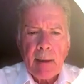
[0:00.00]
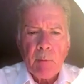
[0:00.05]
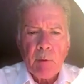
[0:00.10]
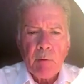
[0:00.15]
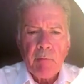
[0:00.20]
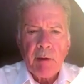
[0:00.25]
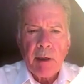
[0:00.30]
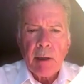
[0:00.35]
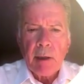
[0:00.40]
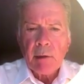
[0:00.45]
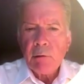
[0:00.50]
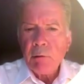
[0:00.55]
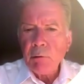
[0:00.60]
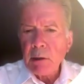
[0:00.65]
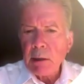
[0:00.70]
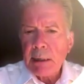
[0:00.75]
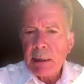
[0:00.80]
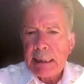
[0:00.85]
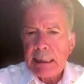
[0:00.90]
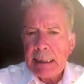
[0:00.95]
move on to
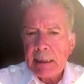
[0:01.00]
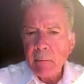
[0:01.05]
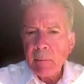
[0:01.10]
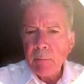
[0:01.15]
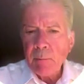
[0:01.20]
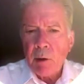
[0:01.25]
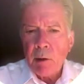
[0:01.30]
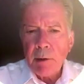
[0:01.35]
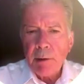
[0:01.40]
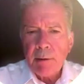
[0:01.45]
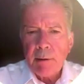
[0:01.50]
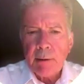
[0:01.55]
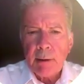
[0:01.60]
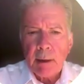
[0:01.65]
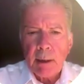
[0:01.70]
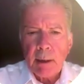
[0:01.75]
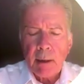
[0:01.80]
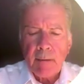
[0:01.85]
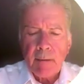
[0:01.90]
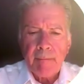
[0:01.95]
the second point
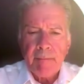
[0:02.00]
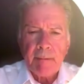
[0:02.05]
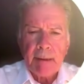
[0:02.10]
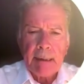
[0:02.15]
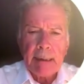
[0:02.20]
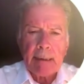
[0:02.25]
of